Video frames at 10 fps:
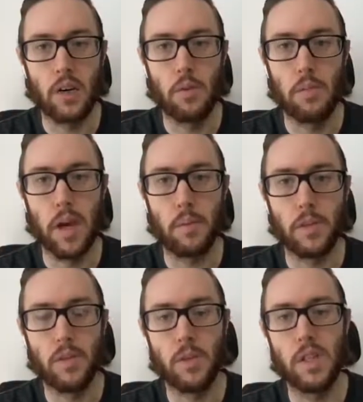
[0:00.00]
that could be
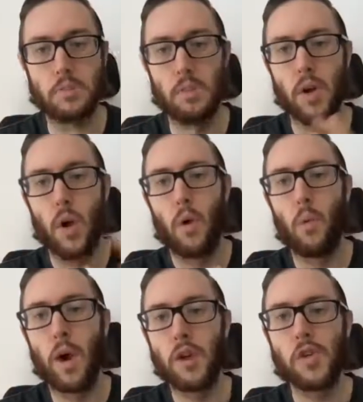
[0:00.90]
opportunities. But
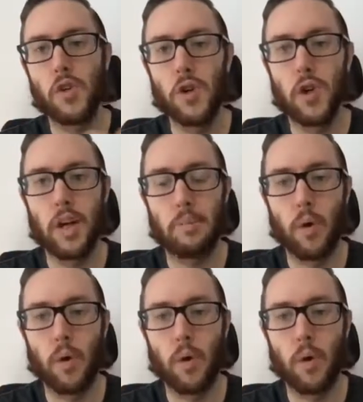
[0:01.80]
where should